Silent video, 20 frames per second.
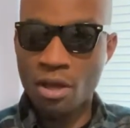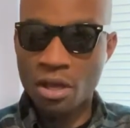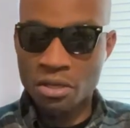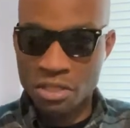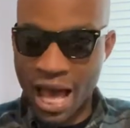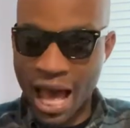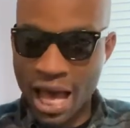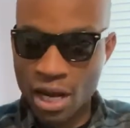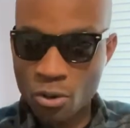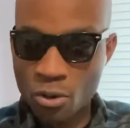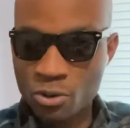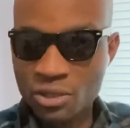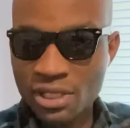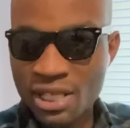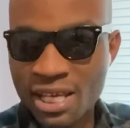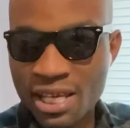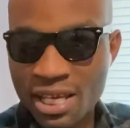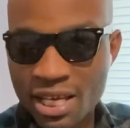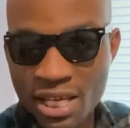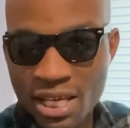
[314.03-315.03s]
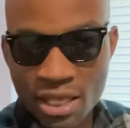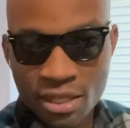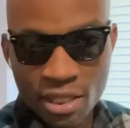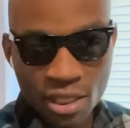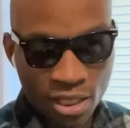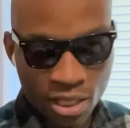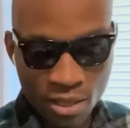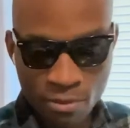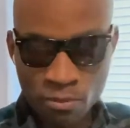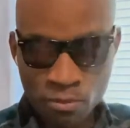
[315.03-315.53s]
I don't see it
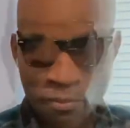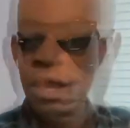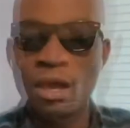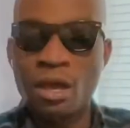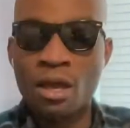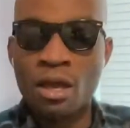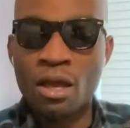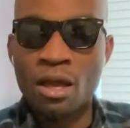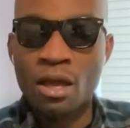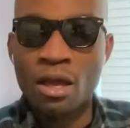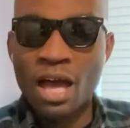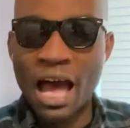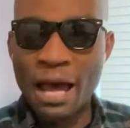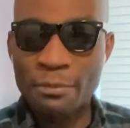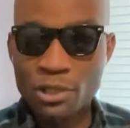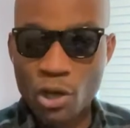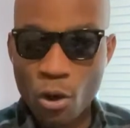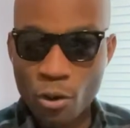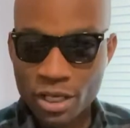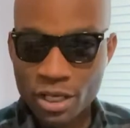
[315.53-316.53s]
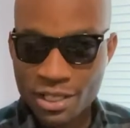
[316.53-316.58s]
either. I'm talking